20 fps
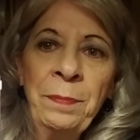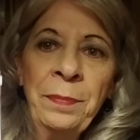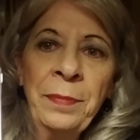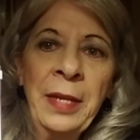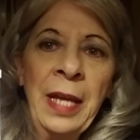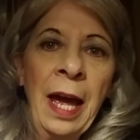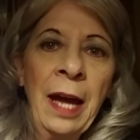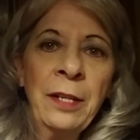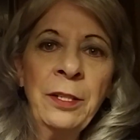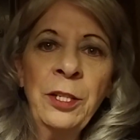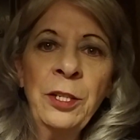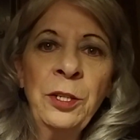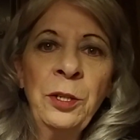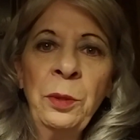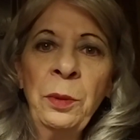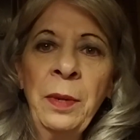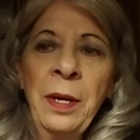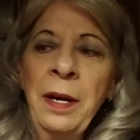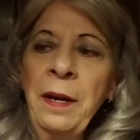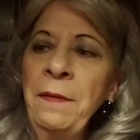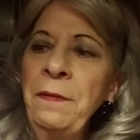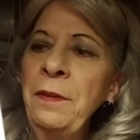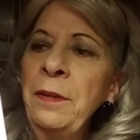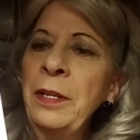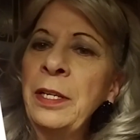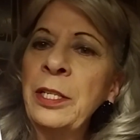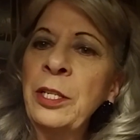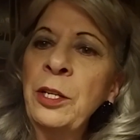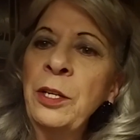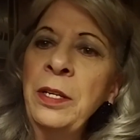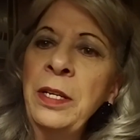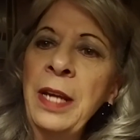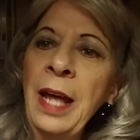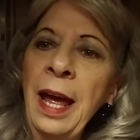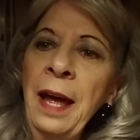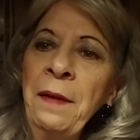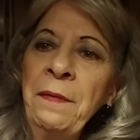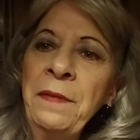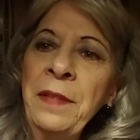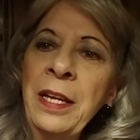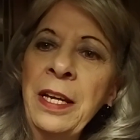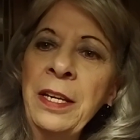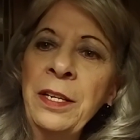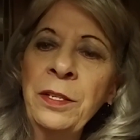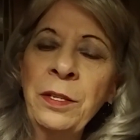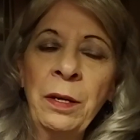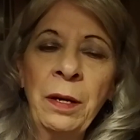cactus or whatever, it's good to have these.